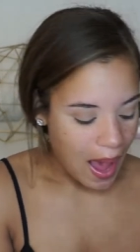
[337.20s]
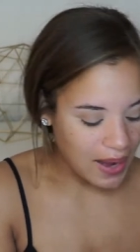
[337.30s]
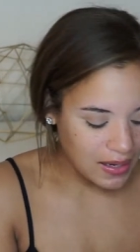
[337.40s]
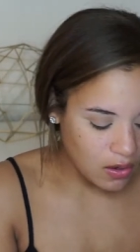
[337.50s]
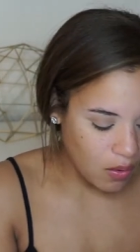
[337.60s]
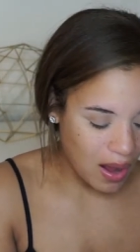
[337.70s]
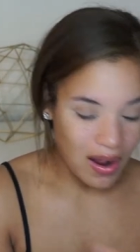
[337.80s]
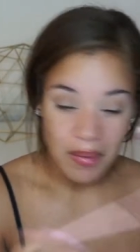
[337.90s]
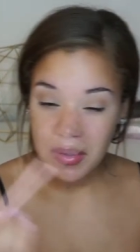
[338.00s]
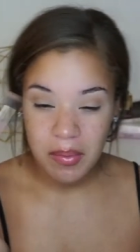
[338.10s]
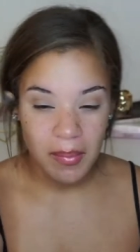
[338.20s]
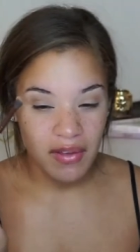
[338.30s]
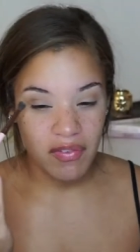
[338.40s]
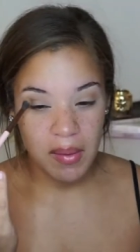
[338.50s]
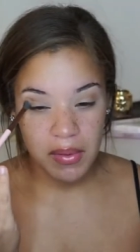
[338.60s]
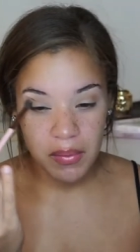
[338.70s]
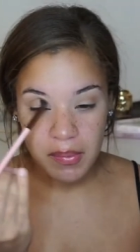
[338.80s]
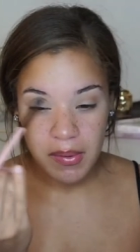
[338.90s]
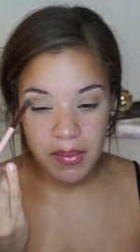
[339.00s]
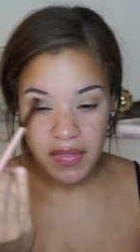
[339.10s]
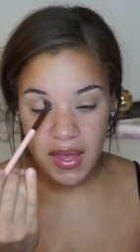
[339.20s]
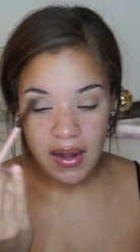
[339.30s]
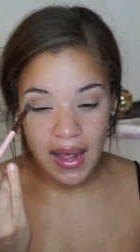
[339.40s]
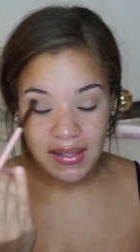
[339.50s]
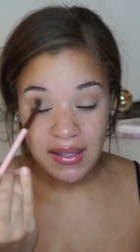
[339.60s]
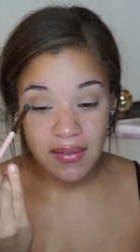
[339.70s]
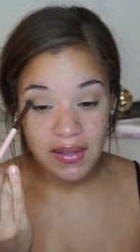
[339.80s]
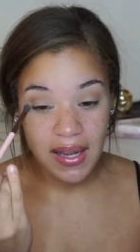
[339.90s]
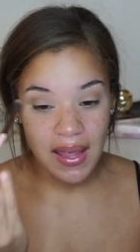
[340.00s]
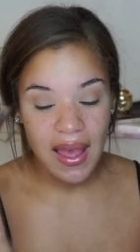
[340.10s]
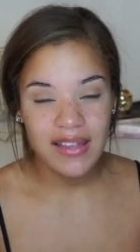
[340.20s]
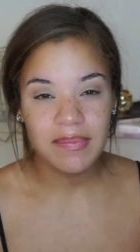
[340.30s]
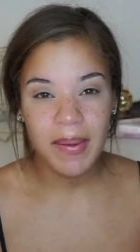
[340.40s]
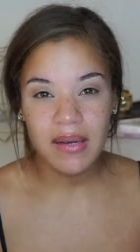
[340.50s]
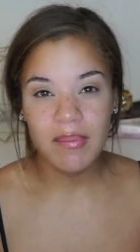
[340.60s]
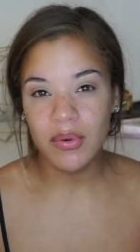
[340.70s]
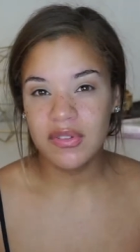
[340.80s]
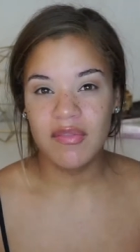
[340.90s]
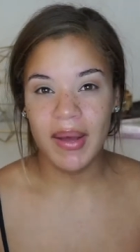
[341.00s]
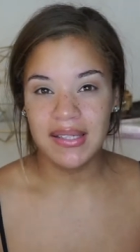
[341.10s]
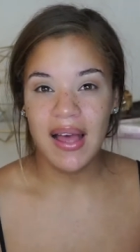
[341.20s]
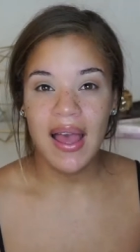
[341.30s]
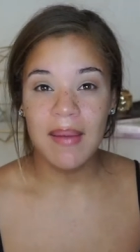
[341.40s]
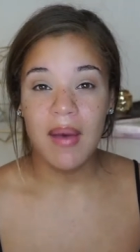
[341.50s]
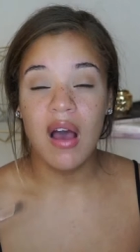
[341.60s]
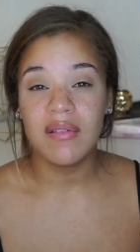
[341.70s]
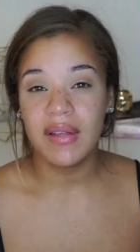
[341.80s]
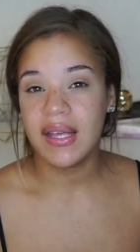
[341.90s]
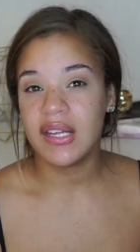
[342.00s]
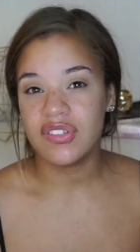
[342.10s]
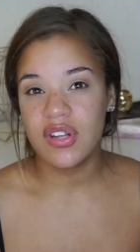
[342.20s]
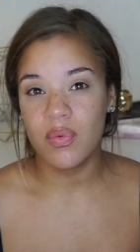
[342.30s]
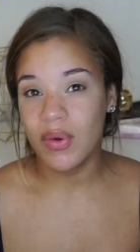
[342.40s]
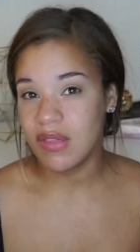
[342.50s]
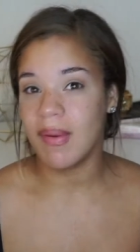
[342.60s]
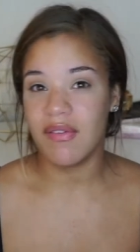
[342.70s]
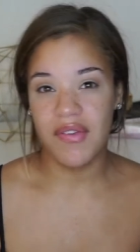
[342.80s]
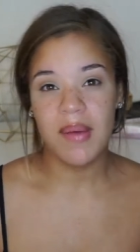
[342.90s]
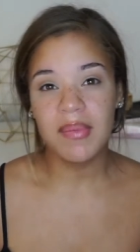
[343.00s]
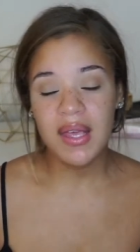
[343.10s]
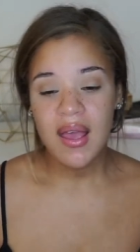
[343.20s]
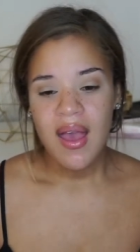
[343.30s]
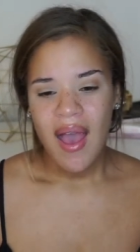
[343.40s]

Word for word: I didn't know how comfortable my family would be with it. At the end of the day, I spend most of my time on vacation with my family.